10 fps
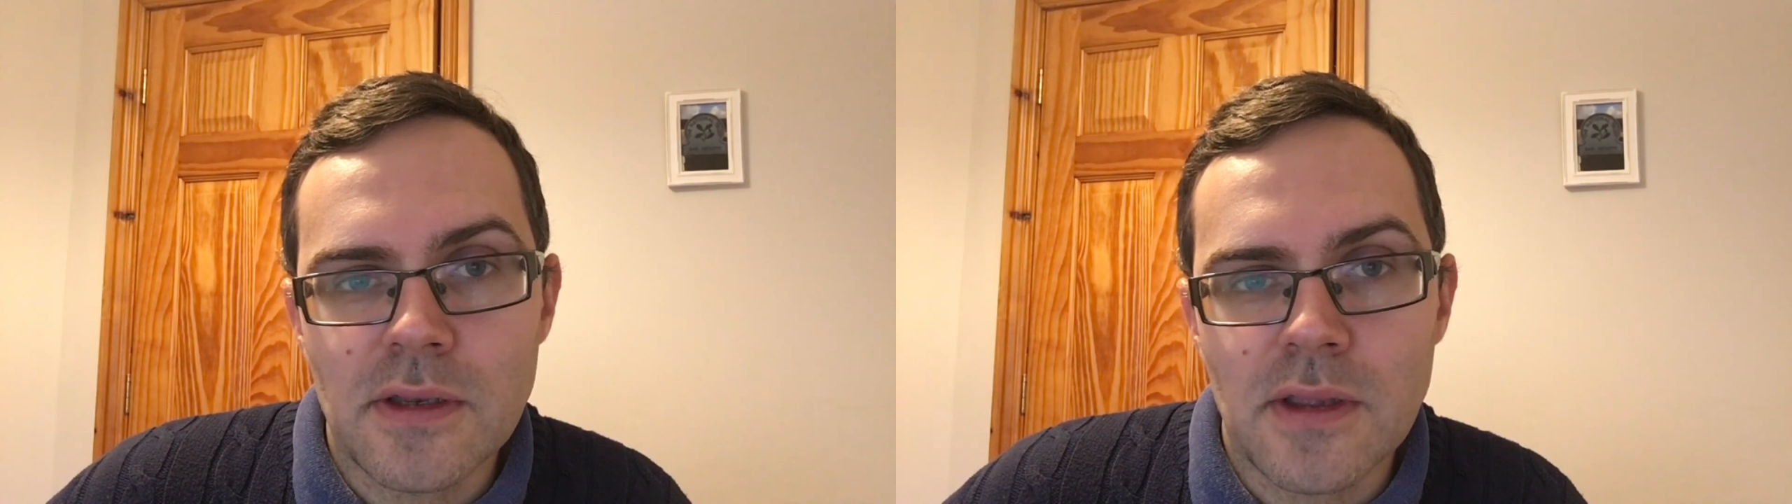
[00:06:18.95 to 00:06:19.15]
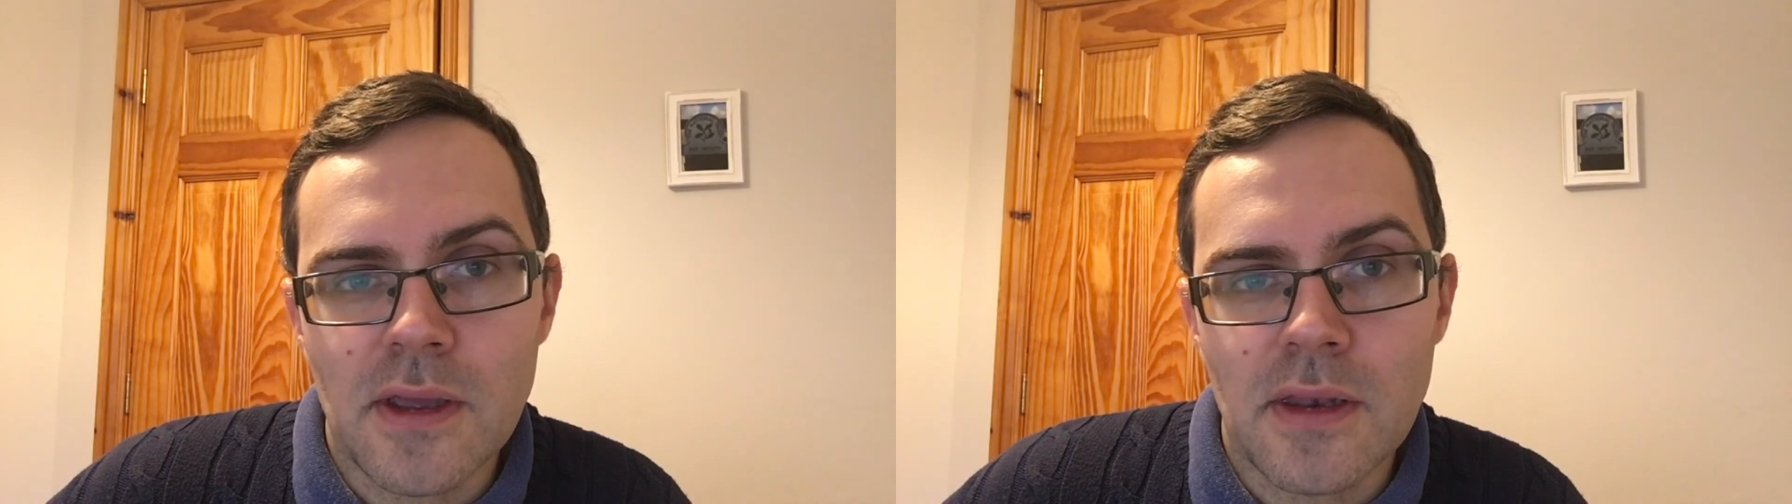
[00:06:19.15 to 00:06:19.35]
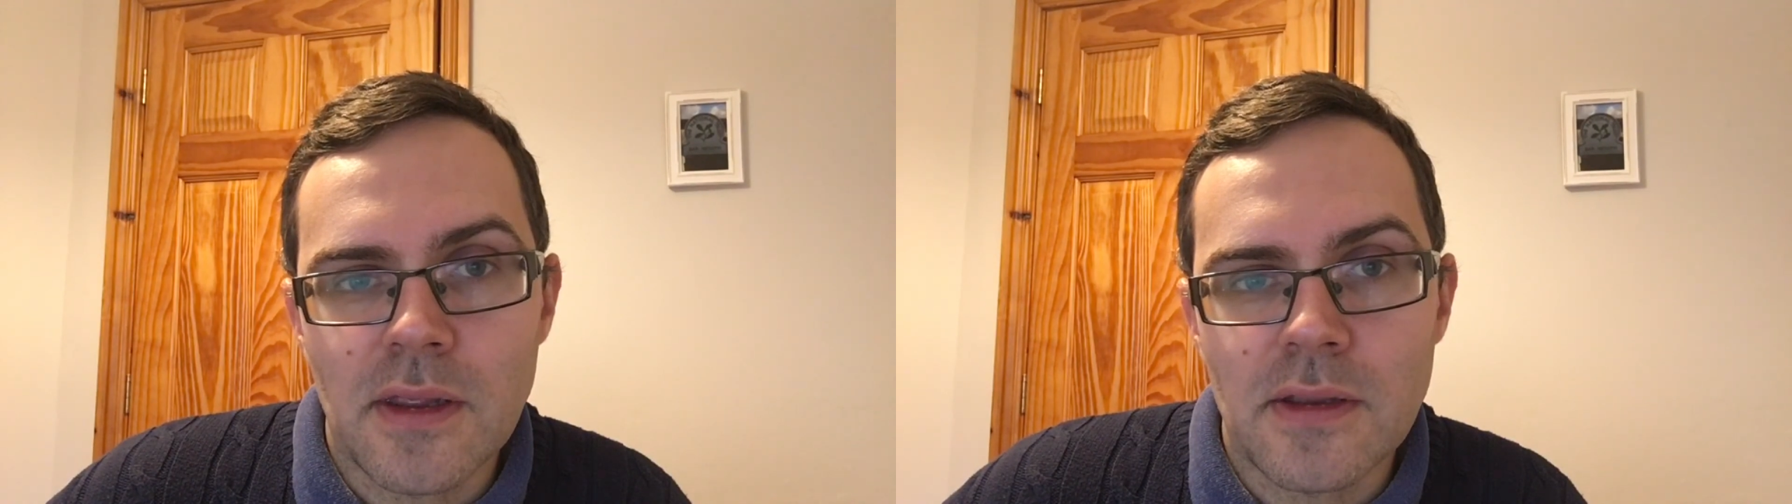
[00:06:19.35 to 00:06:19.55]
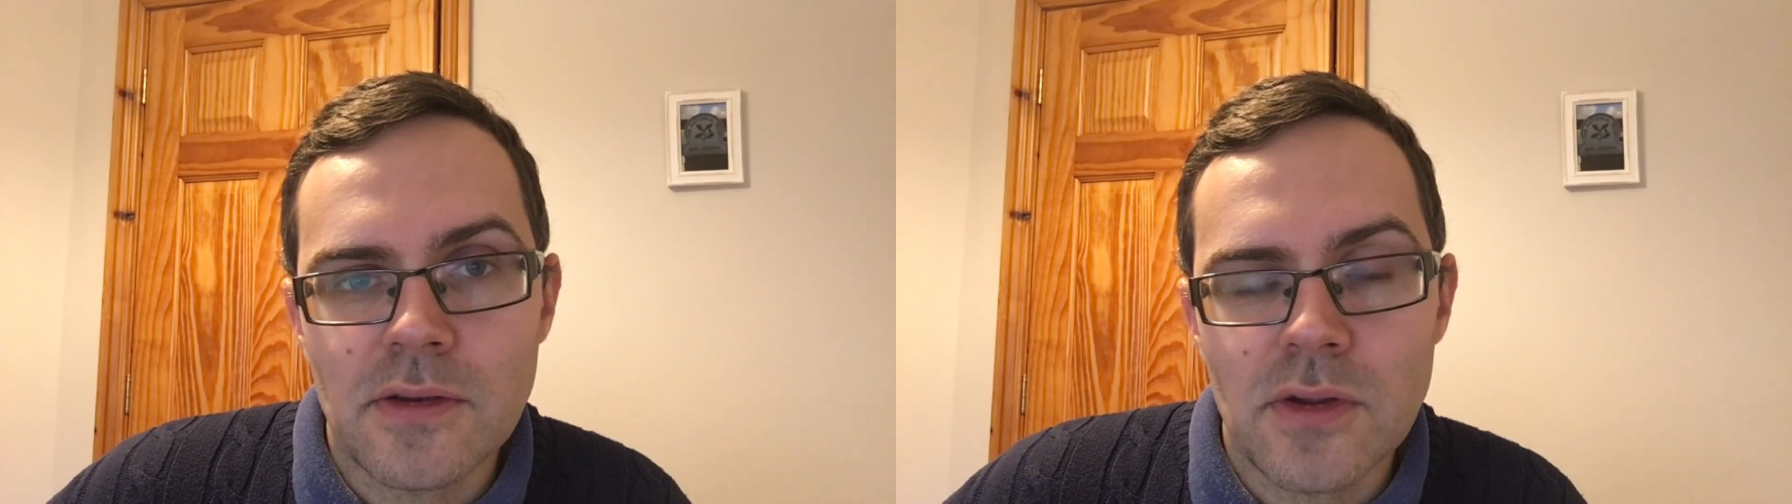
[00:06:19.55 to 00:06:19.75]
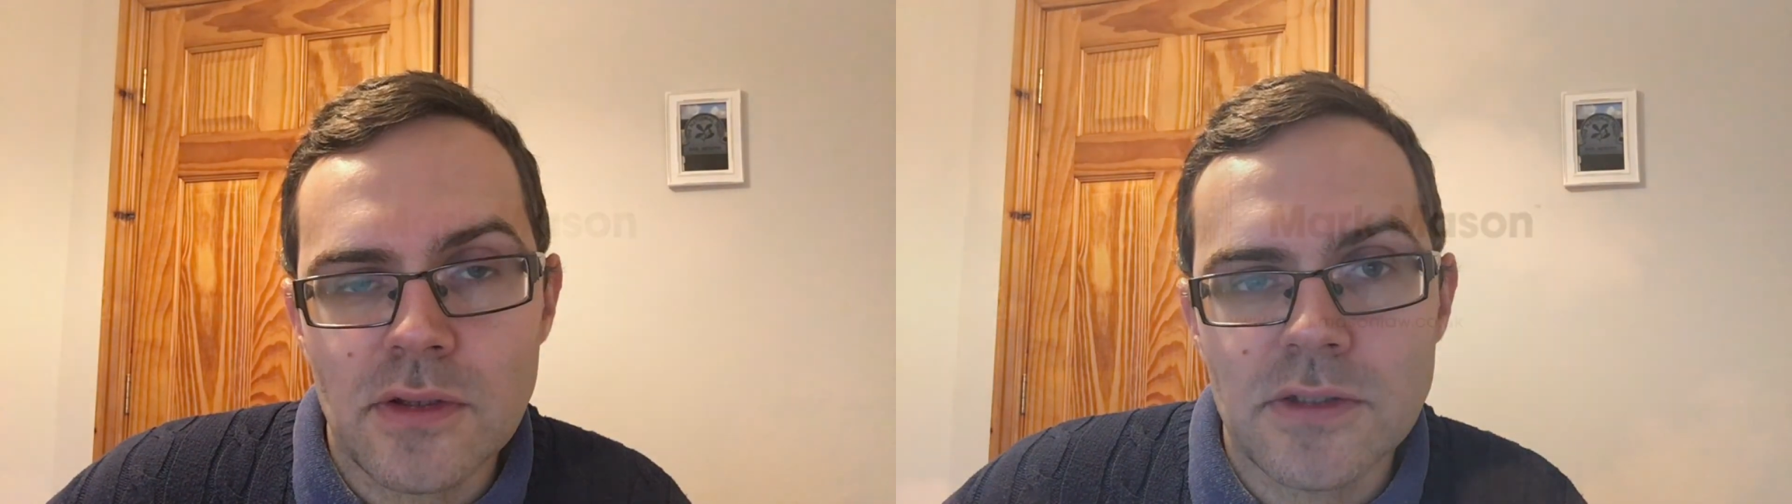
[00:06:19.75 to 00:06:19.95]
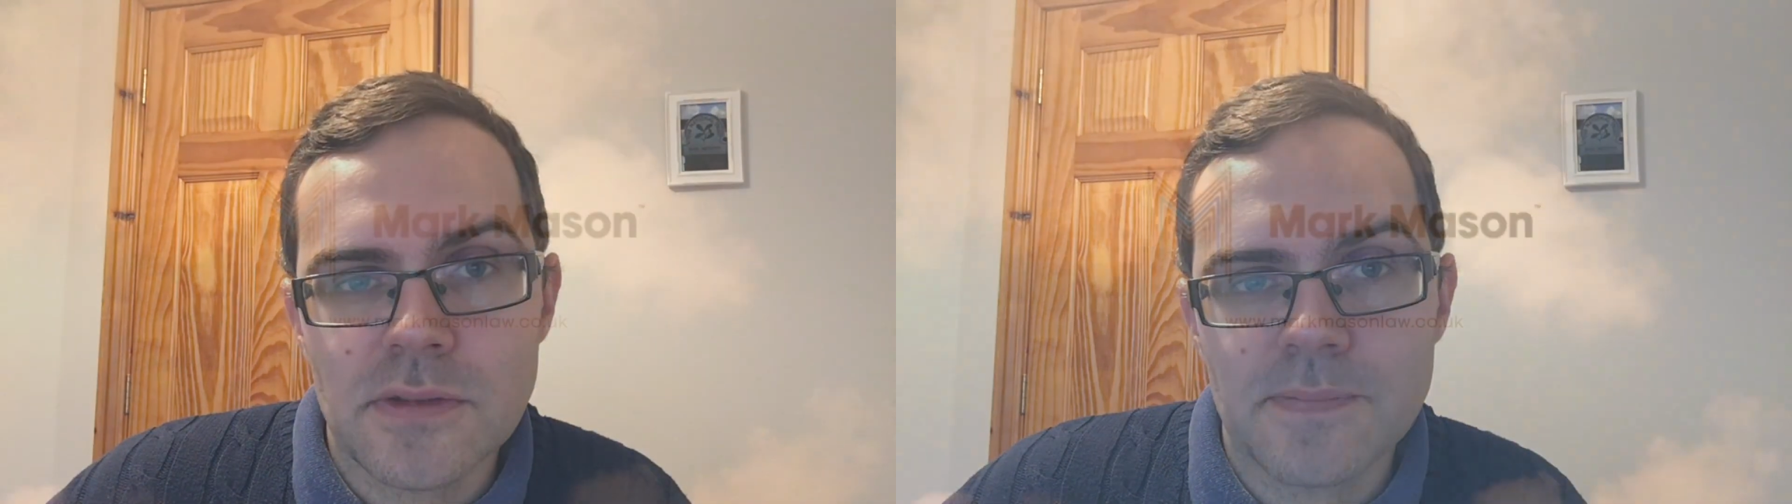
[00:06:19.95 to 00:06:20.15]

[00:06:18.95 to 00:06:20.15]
to get in touch.